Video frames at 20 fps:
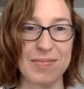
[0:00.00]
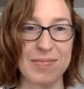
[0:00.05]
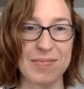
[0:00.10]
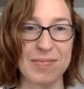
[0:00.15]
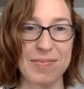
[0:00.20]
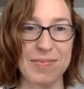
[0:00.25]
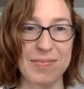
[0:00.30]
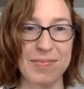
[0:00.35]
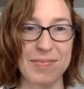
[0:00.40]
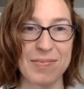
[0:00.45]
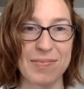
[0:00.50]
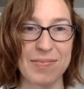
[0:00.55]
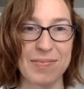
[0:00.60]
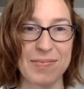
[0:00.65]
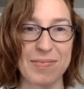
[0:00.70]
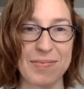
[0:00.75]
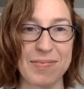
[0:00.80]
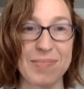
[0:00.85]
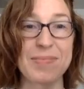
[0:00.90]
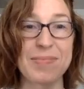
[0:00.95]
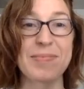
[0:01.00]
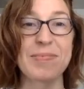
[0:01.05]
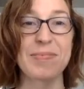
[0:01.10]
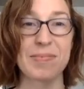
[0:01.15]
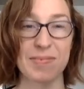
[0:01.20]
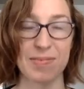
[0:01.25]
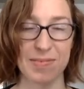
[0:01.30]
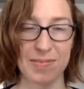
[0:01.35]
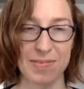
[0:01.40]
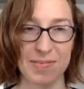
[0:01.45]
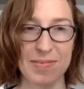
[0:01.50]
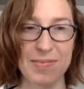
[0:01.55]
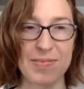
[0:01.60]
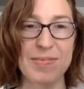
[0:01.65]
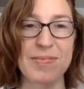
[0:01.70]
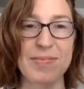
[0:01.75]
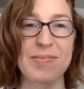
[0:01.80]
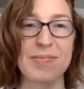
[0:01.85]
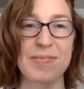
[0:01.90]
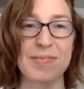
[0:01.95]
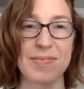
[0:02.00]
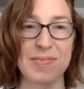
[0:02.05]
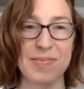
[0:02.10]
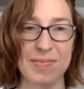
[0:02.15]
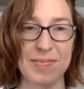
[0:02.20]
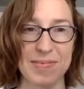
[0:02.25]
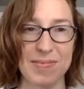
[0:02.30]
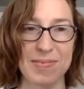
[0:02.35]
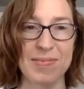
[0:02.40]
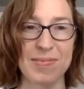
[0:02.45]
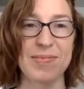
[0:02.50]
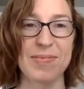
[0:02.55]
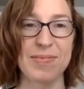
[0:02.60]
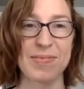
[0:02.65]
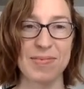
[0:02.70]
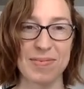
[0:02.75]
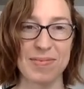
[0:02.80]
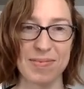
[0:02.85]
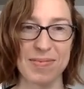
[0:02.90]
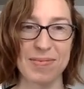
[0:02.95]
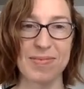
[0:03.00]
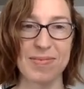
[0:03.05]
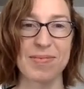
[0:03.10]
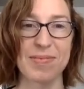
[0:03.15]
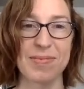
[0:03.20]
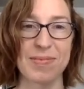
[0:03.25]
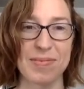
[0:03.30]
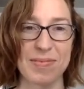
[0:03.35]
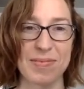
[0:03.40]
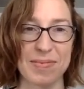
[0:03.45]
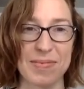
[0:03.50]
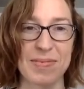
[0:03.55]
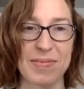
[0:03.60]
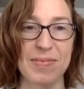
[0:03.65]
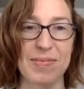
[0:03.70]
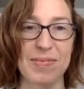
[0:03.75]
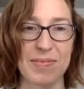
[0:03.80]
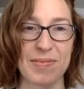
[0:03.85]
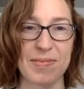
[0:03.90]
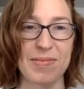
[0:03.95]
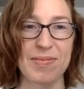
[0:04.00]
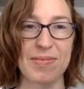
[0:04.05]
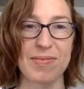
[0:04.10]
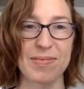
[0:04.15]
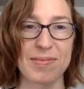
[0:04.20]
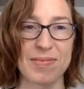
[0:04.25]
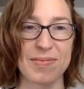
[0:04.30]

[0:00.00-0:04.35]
The person shown says nothing.